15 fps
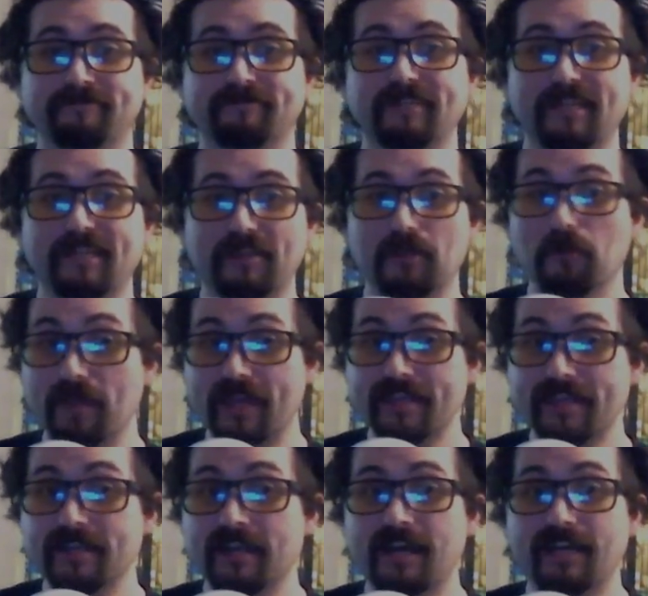And obey
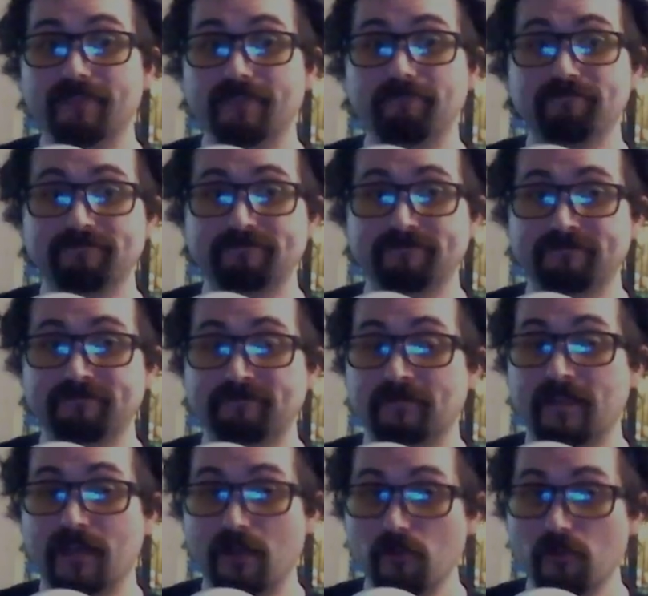God.
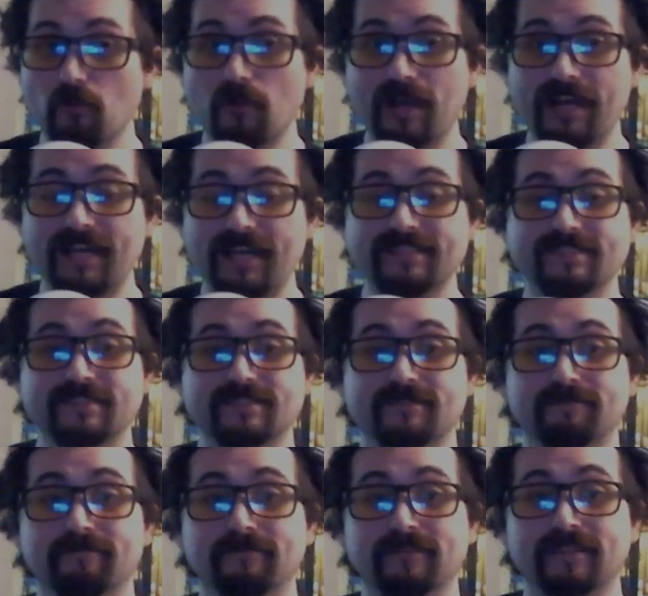Otherwise,
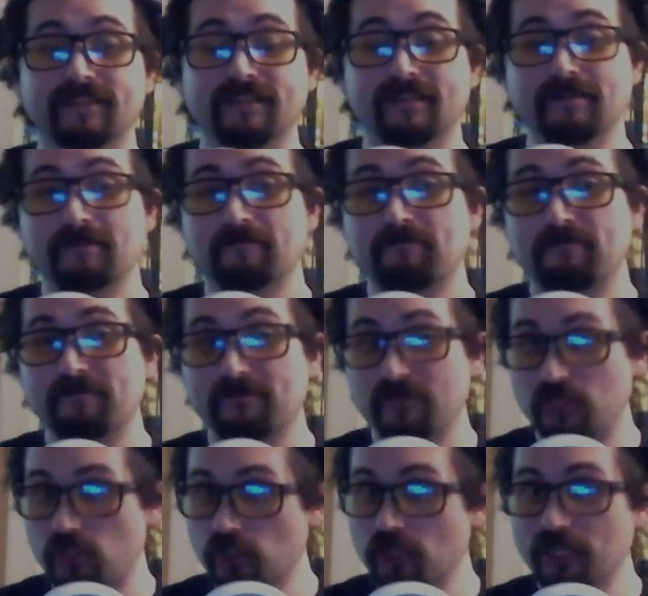
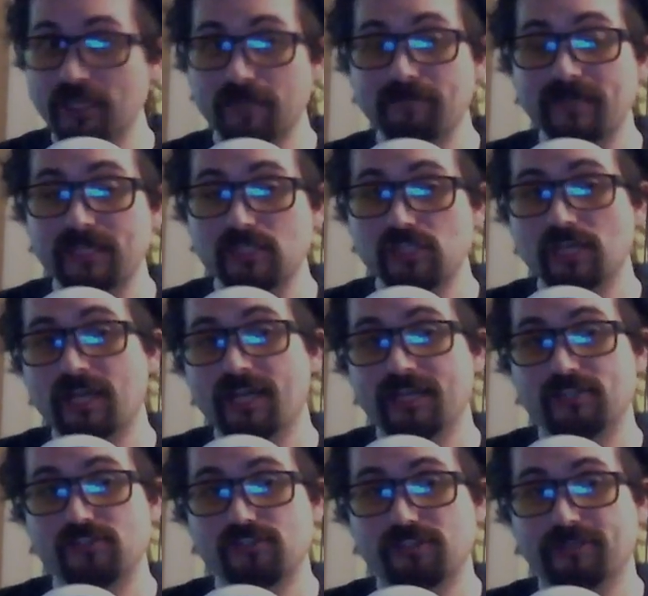you're going to be
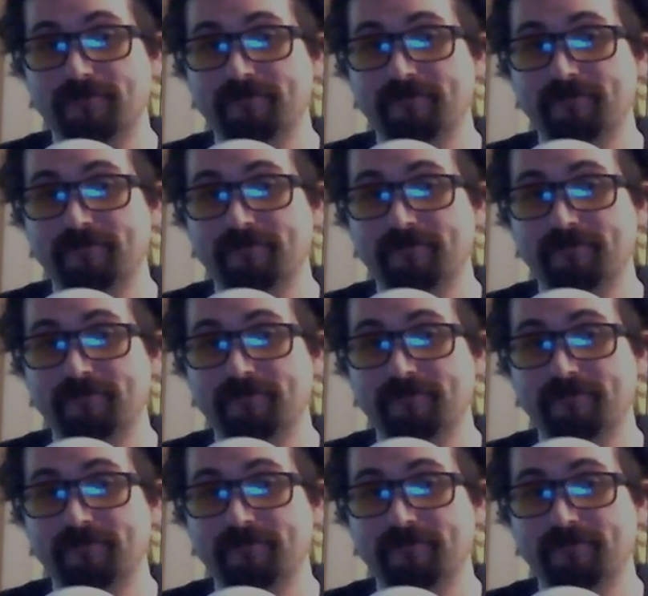judged.